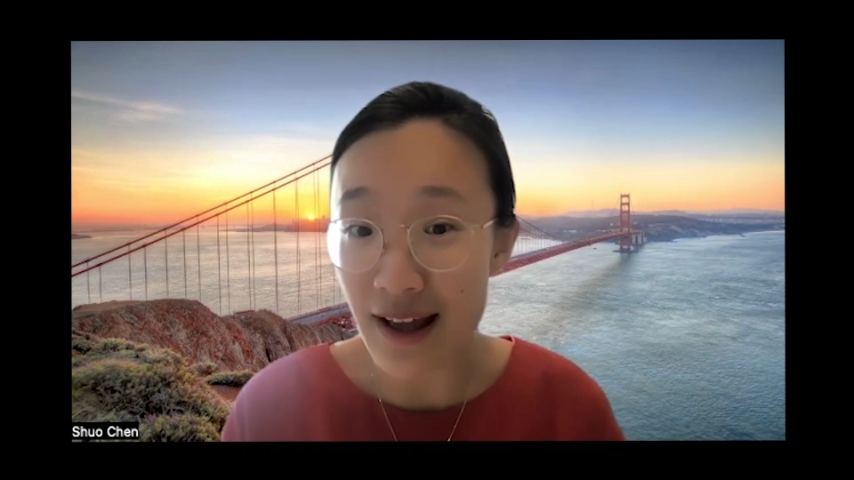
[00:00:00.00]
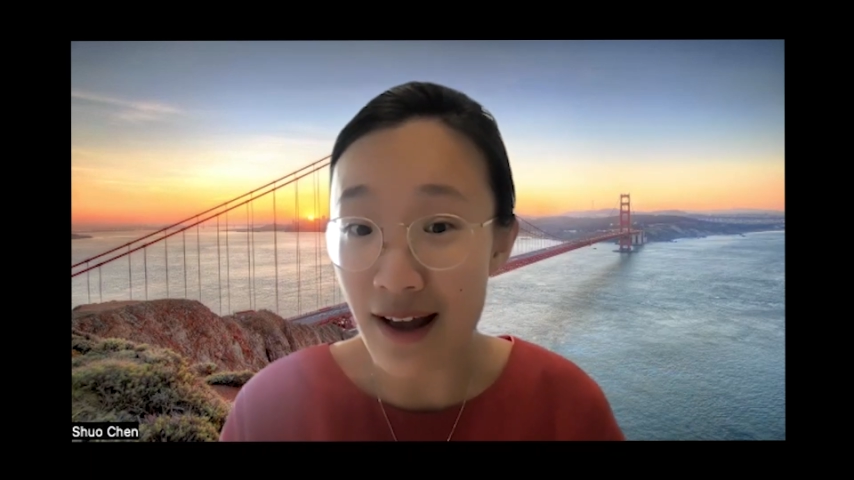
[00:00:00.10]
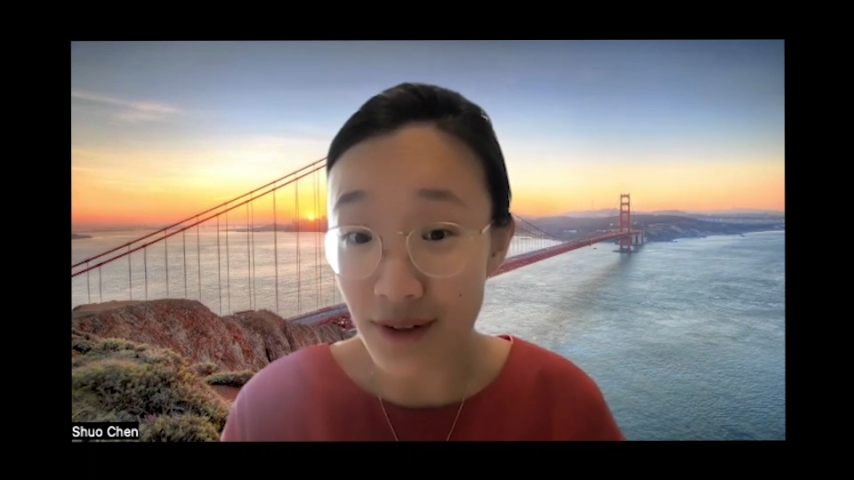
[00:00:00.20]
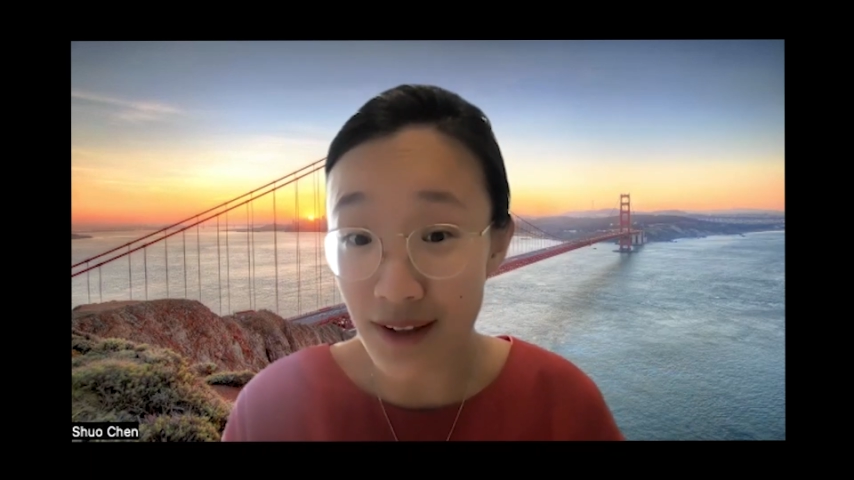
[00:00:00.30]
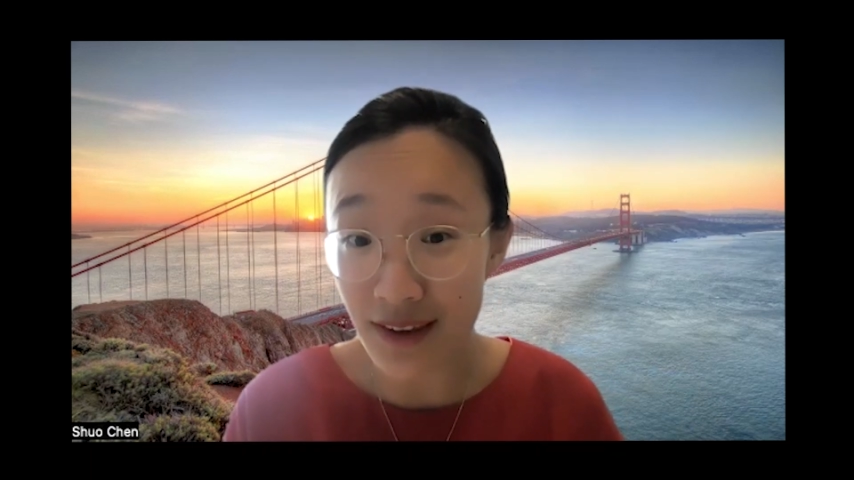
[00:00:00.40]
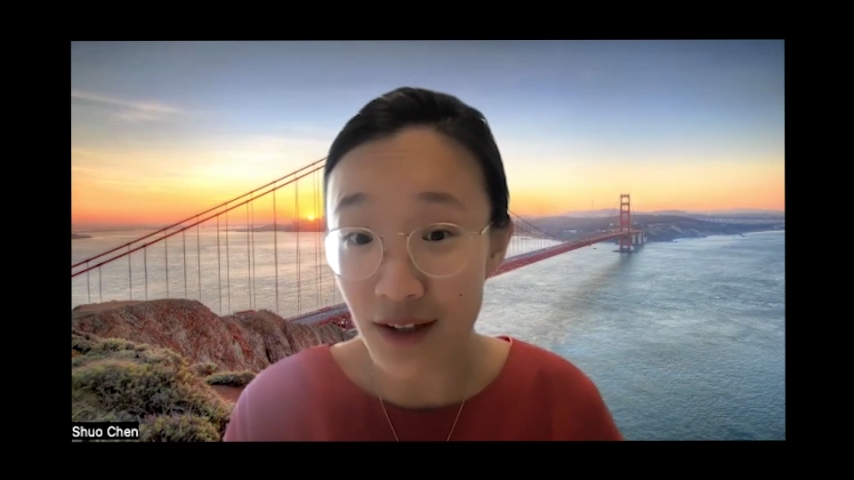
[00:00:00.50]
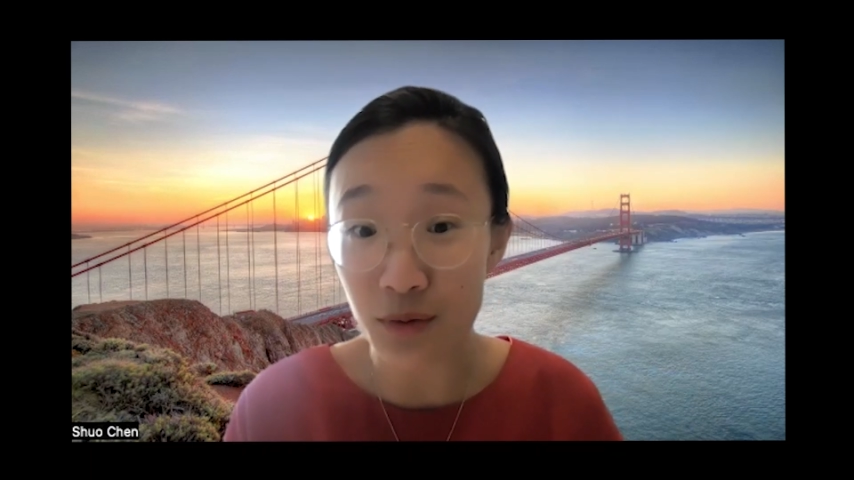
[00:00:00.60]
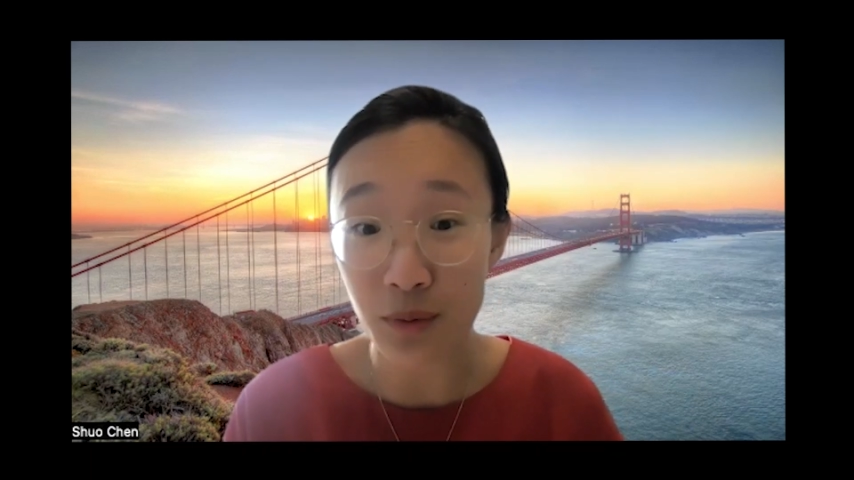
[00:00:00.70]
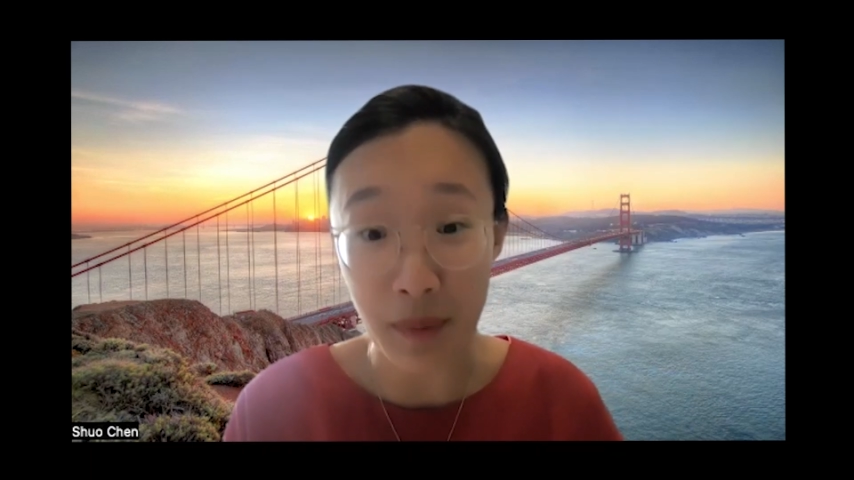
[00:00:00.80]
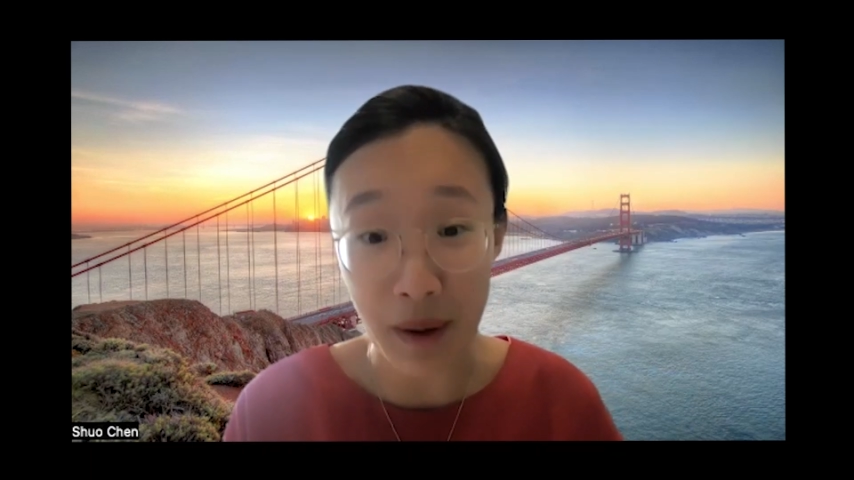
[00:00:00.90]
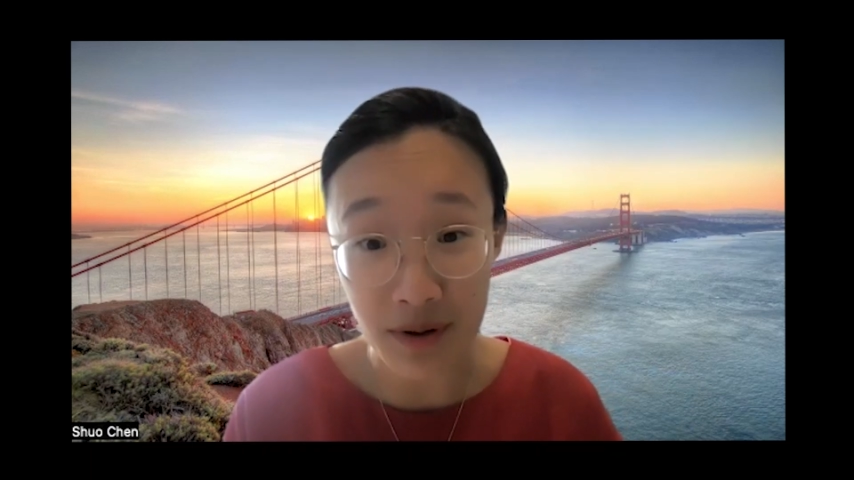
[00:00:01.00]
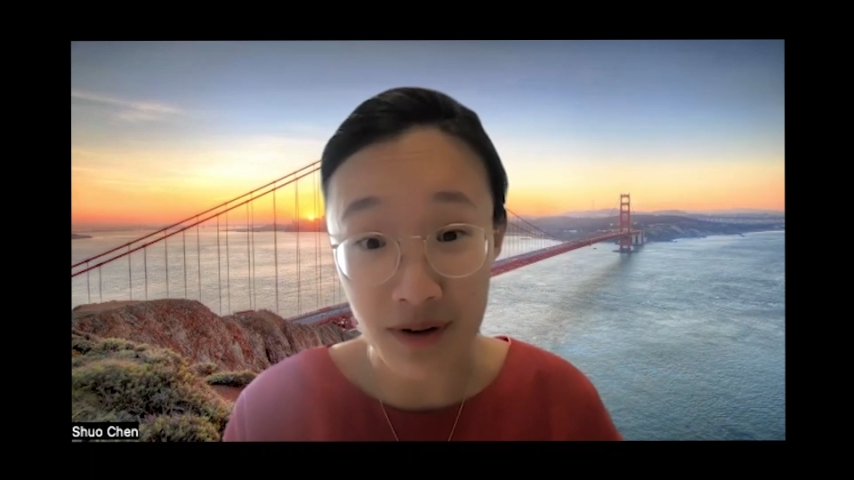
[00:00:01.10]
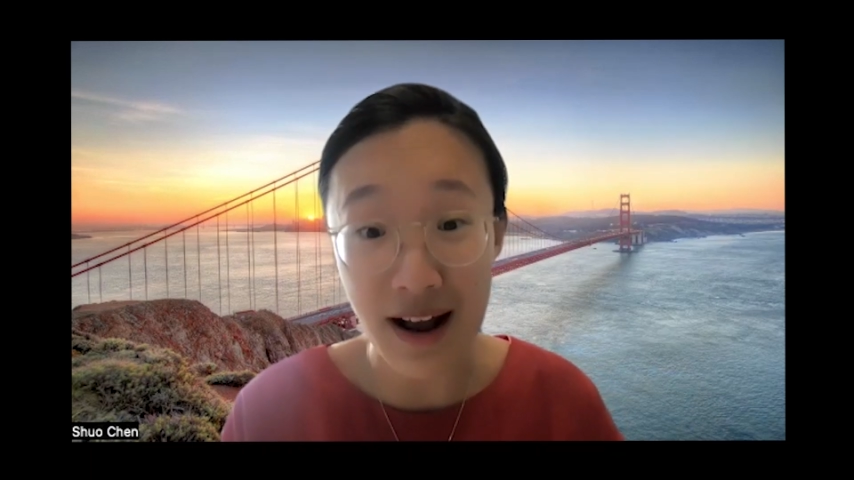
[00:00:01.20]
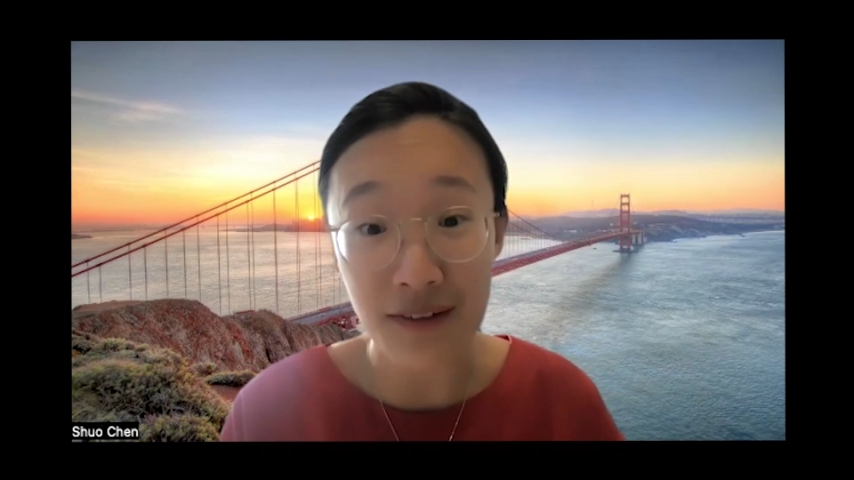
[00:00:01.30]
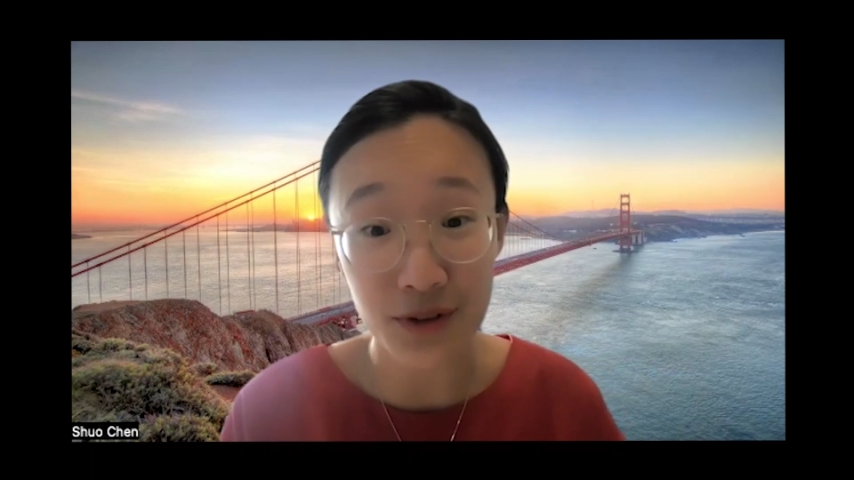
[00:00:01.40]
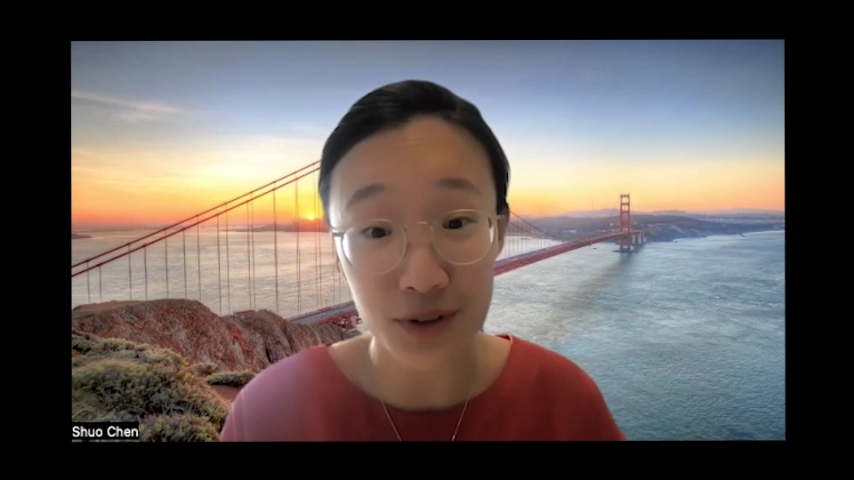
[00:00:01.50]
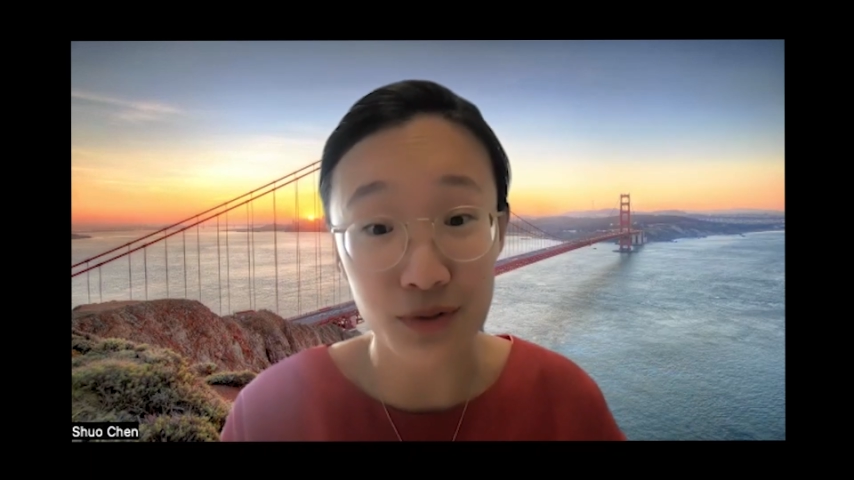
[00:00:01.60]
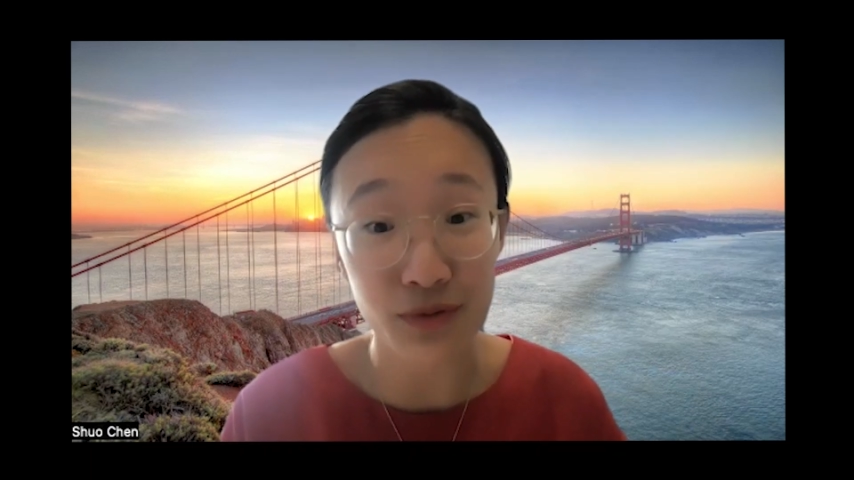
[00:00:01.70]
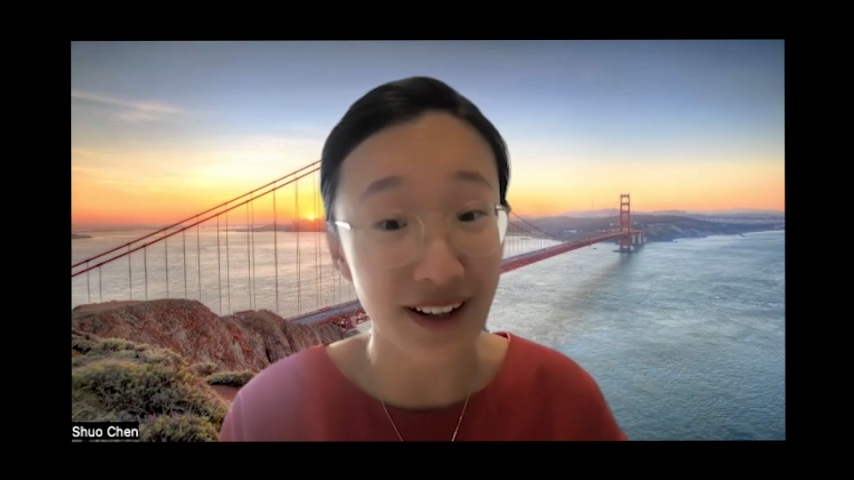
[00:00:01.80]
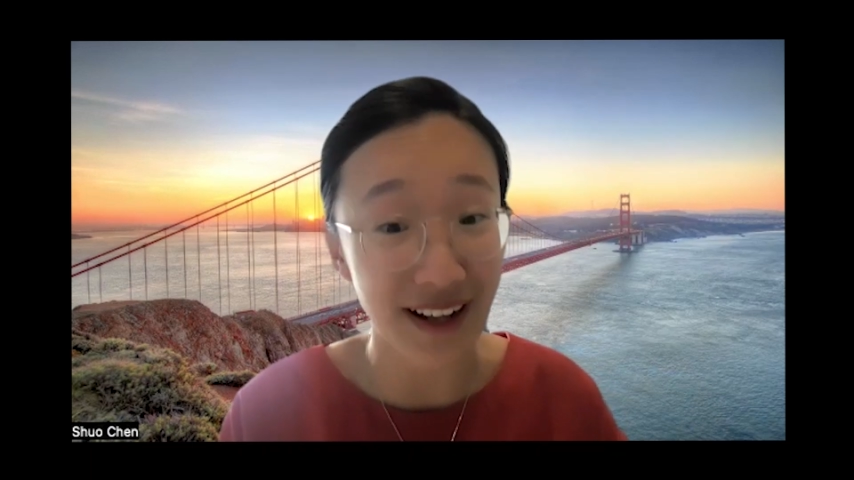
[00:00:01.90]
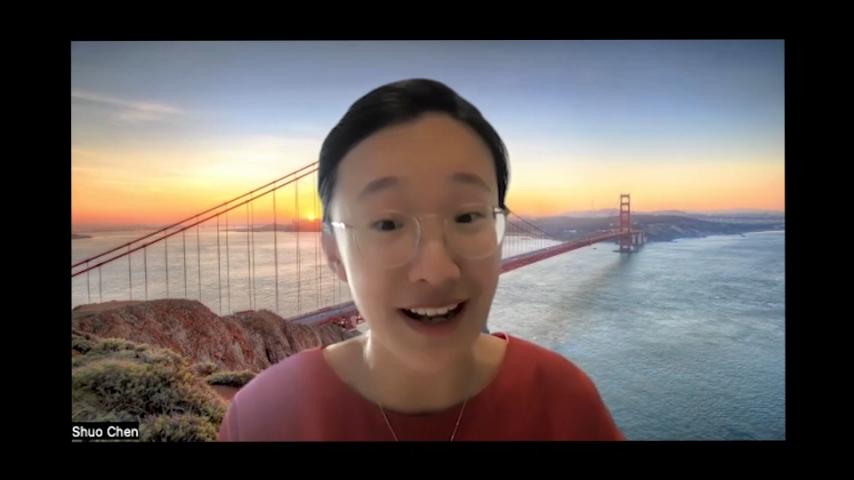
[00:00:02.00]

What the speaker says: everything you remember after you forget